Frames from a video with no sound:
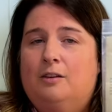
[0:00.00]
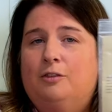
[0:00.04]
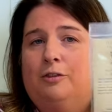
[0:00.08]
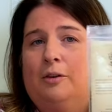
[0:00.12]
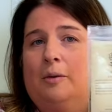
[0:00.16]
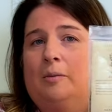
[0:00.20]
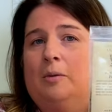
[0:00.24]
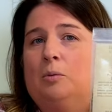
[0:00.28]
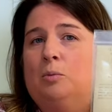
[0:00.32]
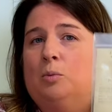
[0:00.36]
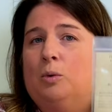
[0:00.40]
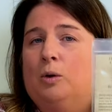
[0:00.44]

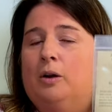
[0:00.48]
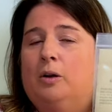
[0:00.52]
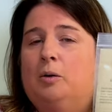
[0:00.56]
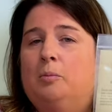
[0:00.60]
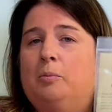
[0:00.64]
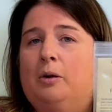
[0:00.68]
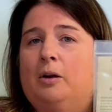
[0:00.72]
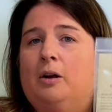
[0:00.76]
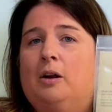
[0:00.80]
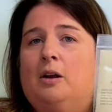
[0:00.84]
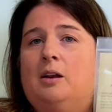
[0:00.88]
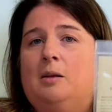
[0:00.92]
from the Royal
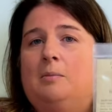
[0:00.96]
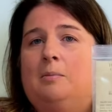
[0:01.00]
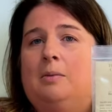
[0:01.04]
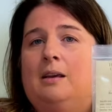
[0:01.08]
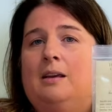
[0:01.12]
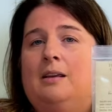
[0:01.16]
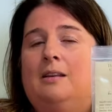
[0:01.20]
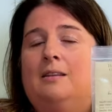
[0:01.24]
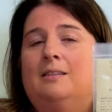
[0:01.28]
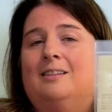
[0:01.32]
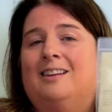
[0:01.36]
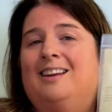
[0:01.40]
Burgundy
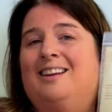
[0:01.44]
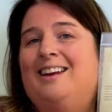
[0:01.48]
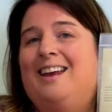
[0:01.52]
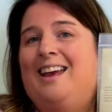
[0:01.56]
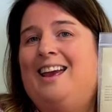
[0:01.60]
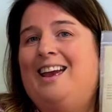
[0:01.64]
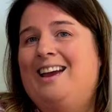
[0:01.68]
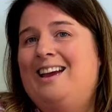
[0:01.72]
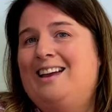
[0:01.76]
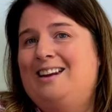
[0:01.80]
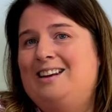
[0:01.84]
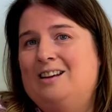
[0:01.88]
beans than
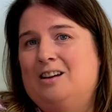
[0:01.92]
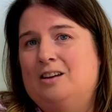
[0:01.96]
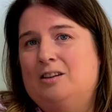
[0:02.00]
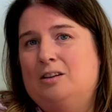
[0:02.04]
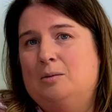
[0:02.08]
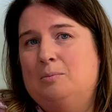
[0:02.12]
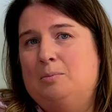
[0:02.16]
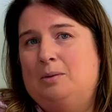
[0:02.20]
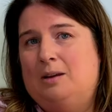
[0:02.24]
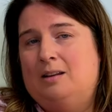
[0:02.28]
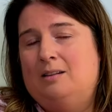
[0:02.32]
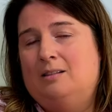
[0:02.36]
any
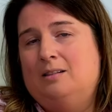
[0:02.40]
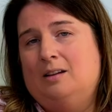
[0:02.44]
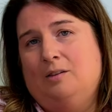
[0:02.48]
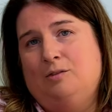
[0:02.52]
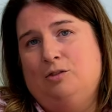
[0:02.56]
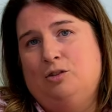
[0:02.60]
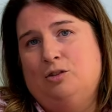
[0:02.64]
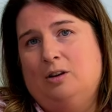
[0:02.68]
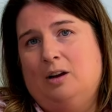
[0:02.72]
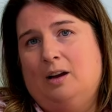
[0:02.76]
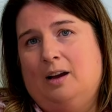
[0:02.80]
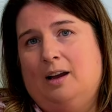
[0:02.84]
other beans I've
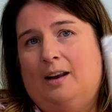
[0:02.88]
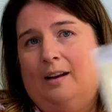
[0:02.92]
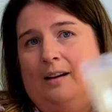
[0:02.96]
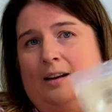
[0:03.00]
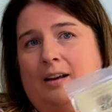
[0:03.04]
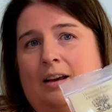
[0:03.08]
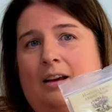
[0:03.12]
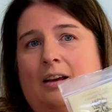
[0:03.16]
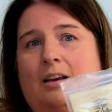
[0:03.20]
tried.